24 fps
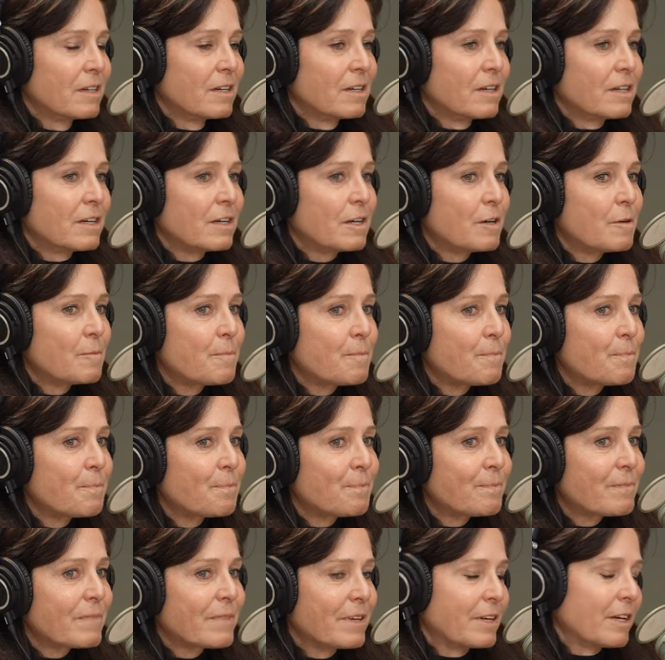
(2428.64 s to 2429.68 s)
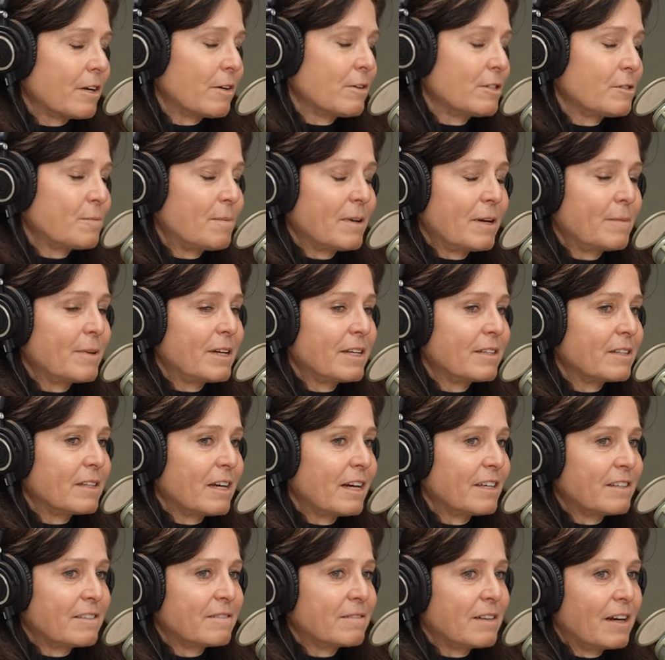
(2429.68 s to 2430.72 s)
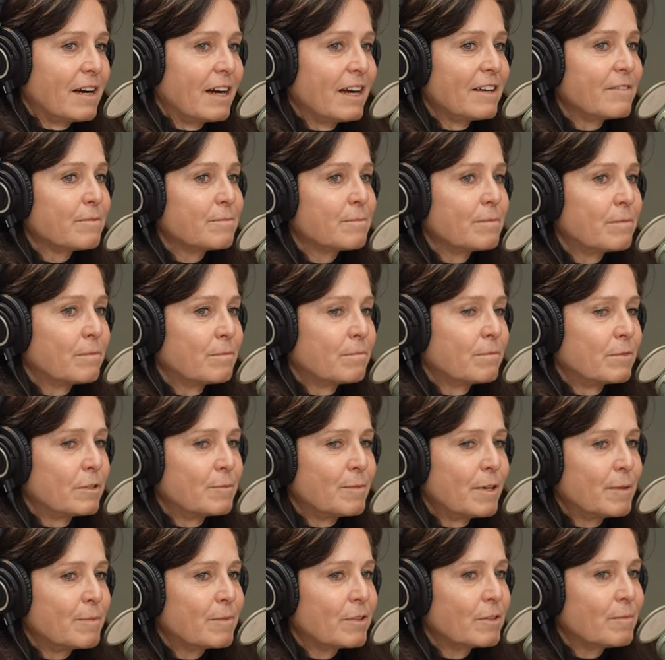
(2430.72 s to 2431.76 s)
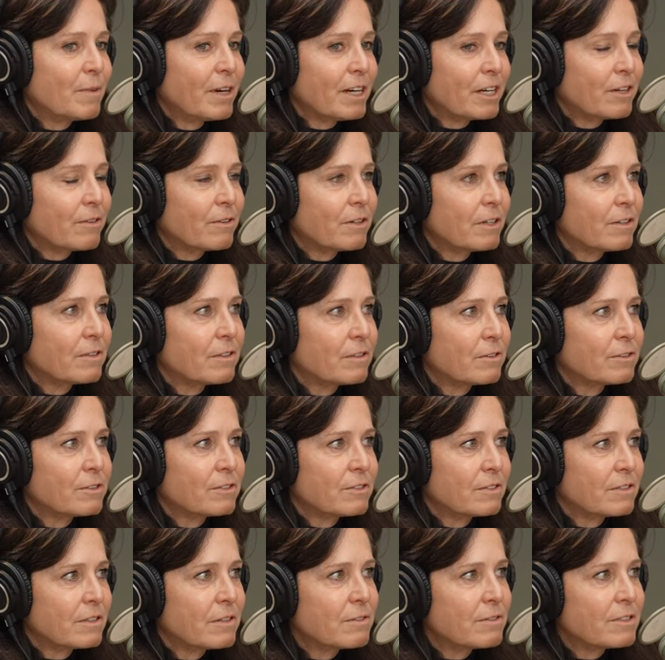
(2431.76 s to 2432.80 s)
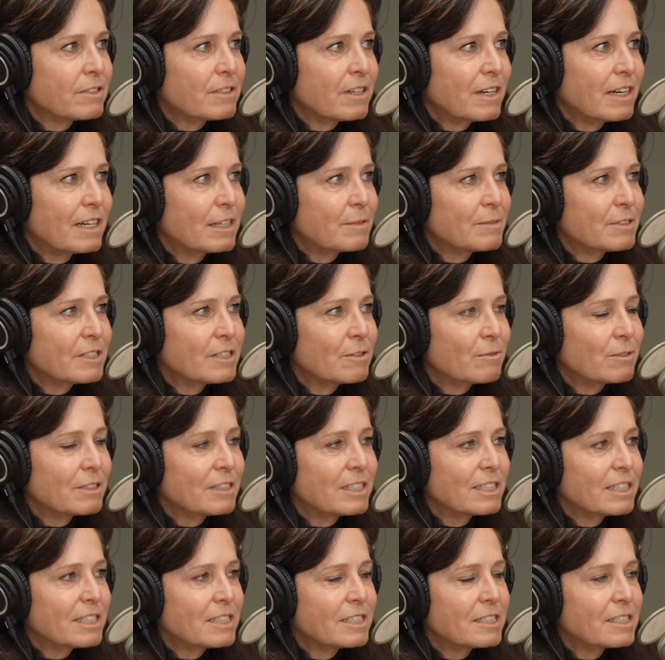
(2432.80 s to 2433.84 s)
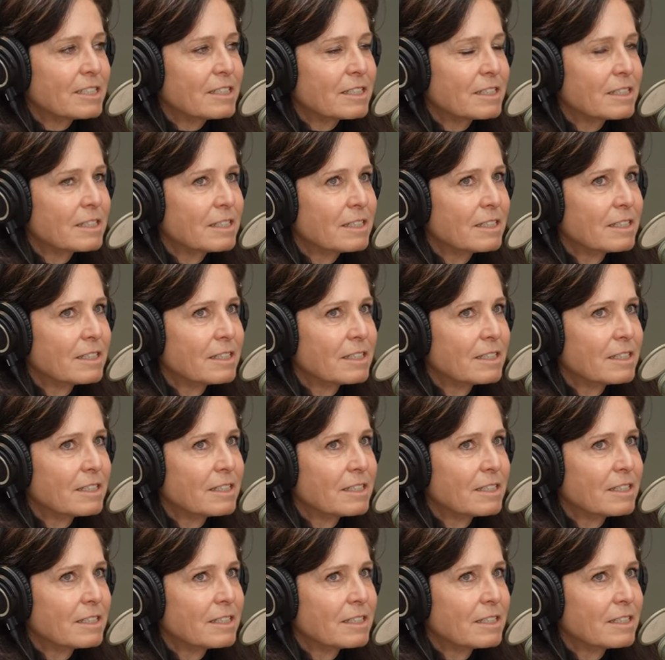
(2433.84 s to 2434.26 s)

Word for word: Um, and it goes. I mean, I I remember in my career those those times, and it really is